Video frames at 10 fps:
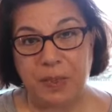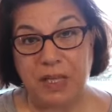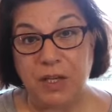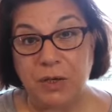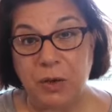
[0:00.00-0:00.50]

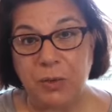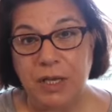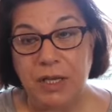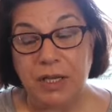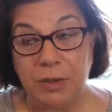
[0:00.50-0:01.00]
you know
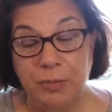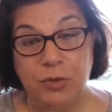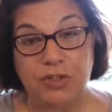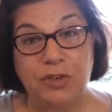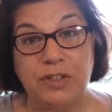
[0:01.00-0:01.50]

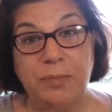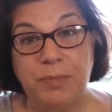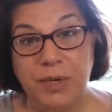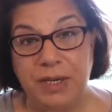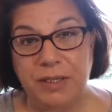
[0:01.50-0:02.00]
emotion
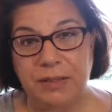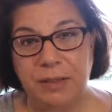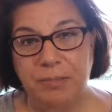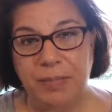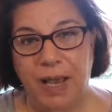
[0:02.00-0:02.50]
bring
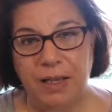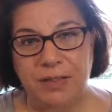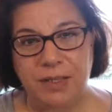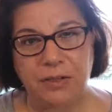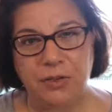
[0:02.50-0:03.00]
the
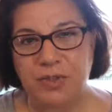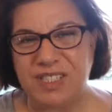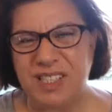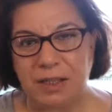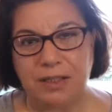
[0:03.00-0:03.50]
past and you
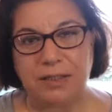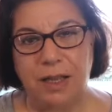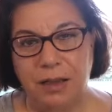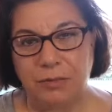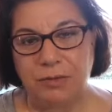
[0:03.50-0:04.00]
sunk
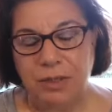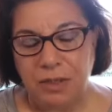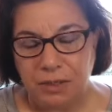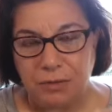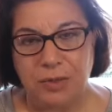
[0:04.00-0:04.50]
down
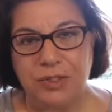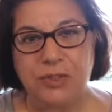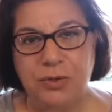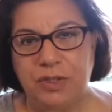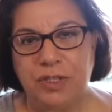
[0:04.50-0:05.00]

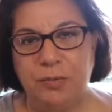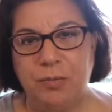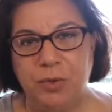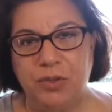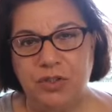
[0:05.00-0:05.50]
with your
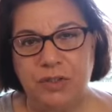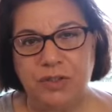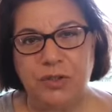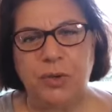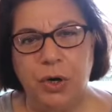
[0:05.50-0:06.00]

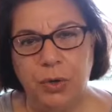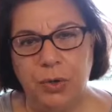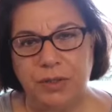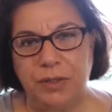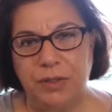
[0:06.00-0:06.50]
emotions you
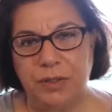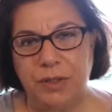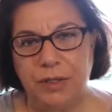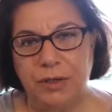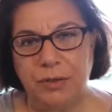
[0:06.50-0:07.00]
hurt
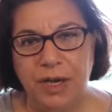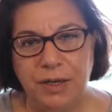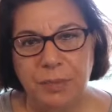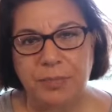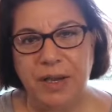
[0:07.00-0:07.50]
you
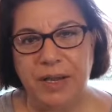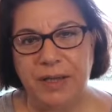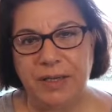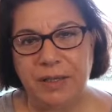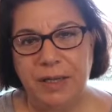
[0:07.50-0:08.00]
are in
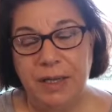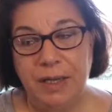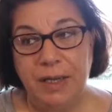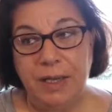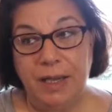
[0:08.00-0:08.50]
pain
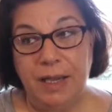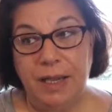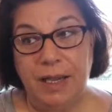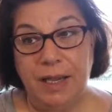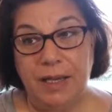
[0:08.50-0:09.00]

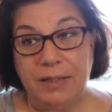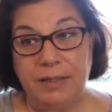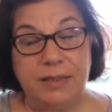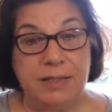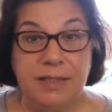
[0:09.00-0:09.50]
and
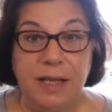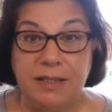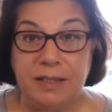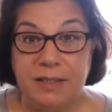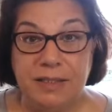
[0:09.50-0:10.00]
it is
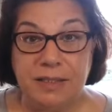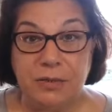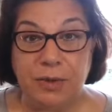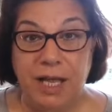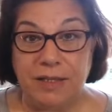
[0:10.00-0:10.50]
not easy
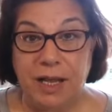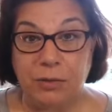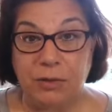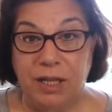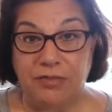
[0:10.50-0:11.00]
to get
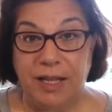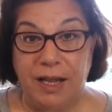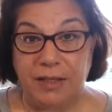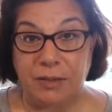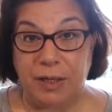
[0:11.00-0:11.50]
out of
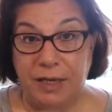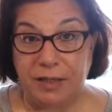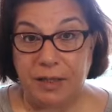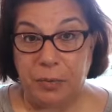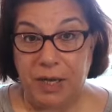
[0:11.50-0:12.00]
that
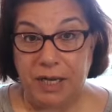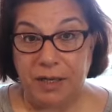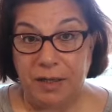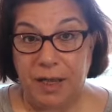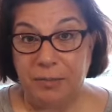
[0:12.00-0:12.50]
right
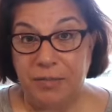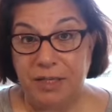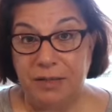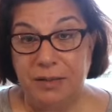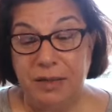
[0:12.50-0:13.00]
away i
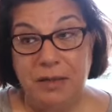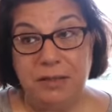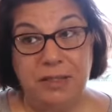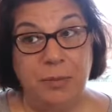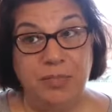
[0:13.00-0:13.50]
mean
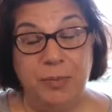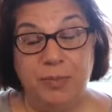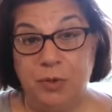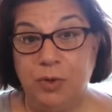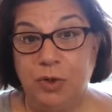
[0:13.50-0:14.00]
some
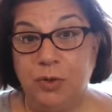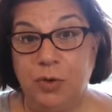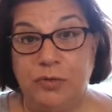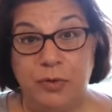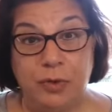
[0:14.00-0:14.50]
people will
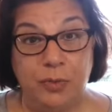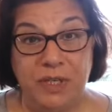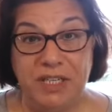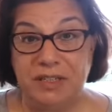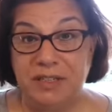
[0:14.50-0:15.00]
go for
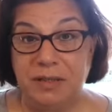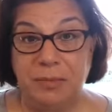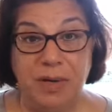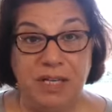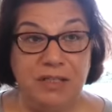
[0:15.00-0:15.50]
weeks
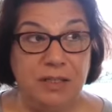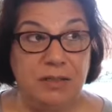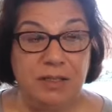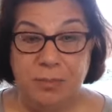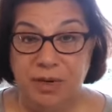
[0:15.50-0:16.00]
and months
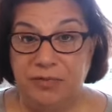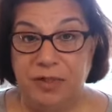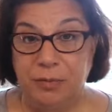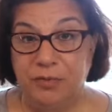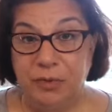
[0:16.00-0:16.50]
and some of
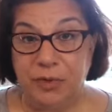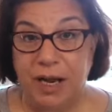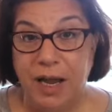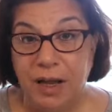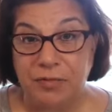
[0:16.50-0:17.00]
them
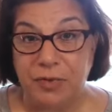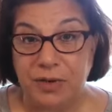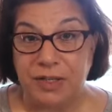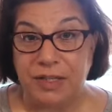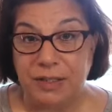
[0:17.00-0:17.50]

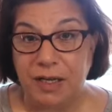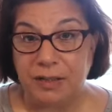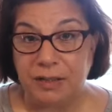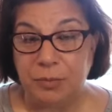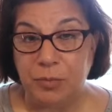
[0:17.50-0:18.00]
forever in
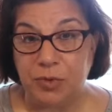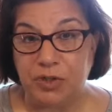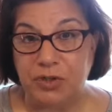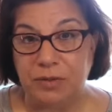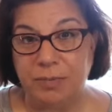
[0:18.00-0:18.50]
that
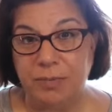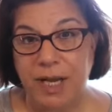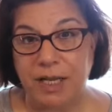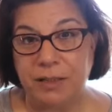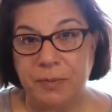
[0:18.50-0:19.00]
emotion
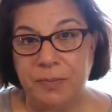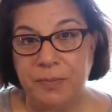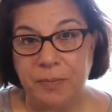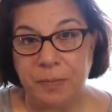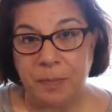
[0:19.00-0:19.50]
but
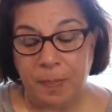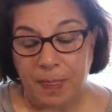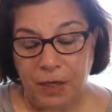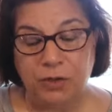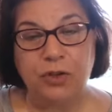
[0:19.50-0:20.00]

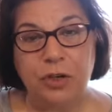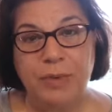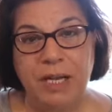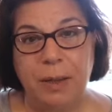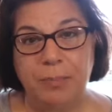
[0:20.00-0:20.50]
it took
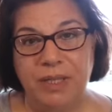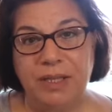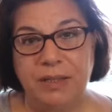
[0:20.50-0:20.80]
me a couple